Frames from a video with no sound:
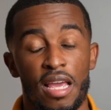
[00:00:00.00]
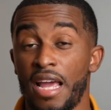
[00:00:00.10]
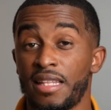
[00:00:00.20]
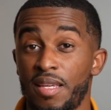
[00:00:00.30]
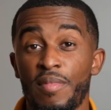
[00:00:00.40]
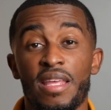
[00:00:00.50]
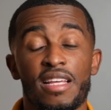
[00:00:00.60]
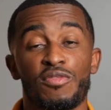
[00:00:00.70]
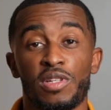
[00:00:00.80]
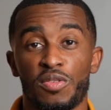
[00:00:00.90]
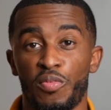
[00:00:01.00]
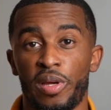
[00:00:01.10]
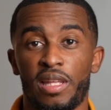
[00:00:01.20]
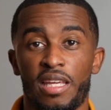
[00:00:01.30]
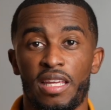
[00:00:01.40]
And to me, that's what's
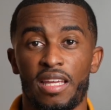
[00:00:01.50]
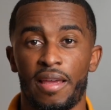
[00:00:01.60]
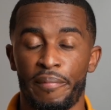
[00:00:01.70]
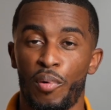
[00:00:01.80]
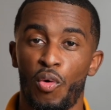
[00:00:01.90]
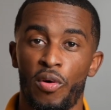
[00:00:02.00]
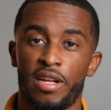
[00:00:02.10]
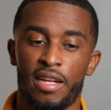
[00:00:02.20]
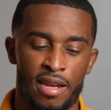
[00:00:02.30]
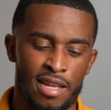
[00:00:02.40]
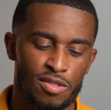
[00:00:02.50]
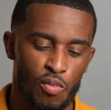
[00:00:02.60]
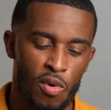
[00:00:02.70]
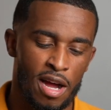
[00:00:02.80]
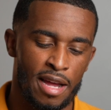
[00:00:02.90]
really important, and that's
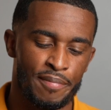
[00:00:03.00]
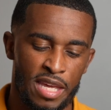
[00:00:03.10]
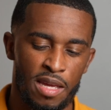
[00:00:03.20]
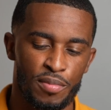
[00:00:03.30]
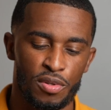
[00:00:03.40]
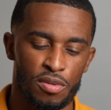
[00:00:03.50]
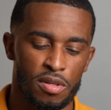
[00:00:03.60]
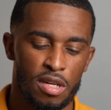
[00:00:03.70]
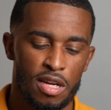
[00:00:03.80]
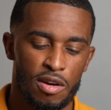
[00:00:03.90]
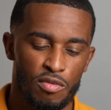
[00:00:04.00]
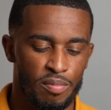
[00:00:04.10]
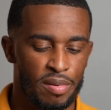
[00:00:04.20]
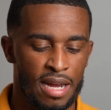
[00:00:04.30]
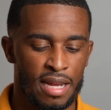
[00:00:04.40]
why people will
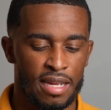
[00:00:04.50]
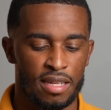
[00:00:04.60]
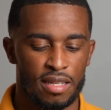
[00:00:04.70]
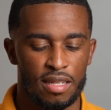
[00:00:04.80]
buy